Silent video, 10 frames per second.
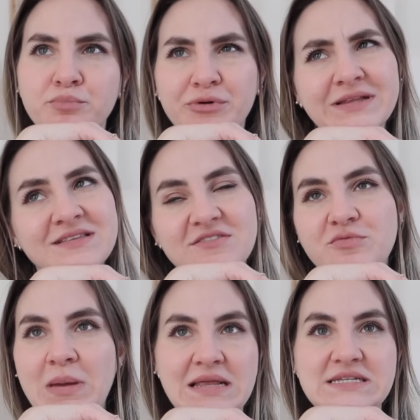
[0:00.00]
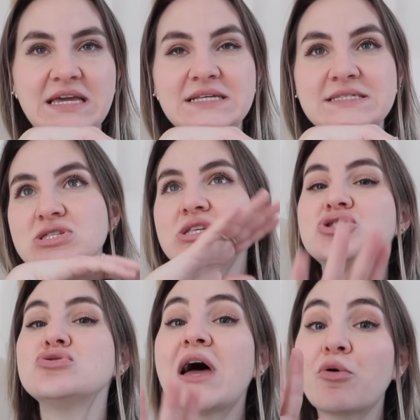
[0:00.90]
prints of paintings. So
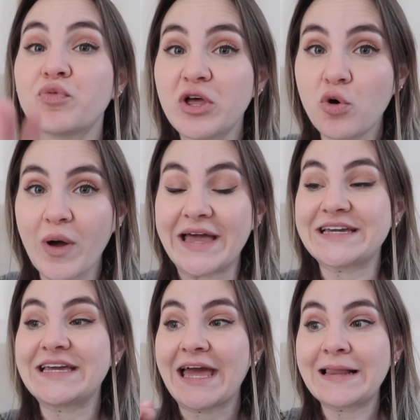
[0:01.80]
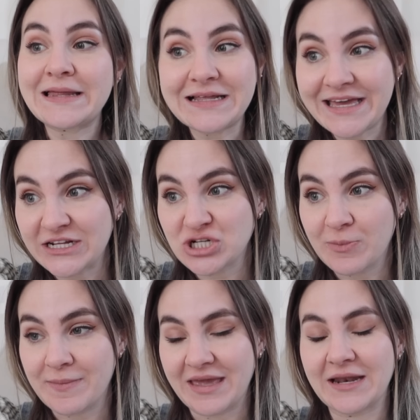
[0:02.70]
let's do that real quick, get a little hit of
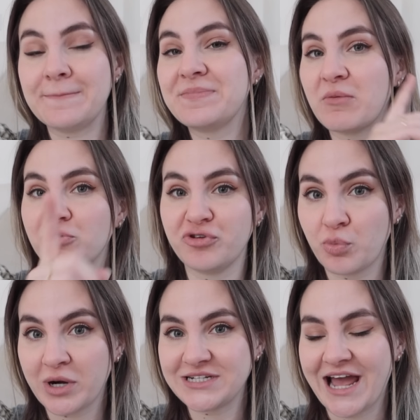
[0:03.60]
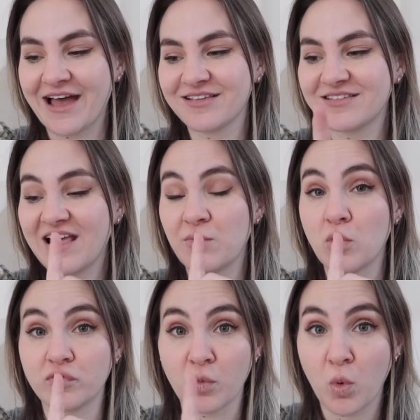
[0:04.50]
dopamine, then we'll do the work tasks and
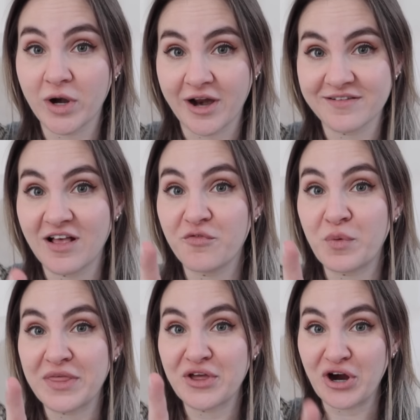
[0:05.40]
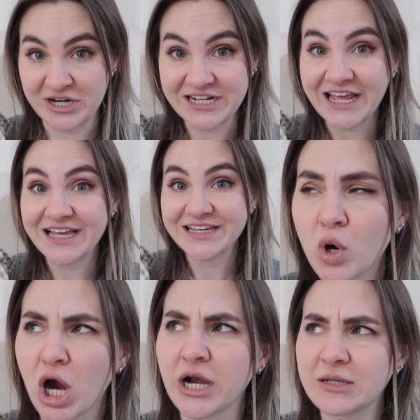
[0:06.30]
we'll reward ourselves with gardening
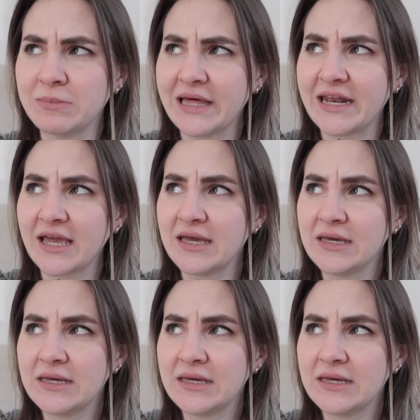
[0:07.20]
or garden planning.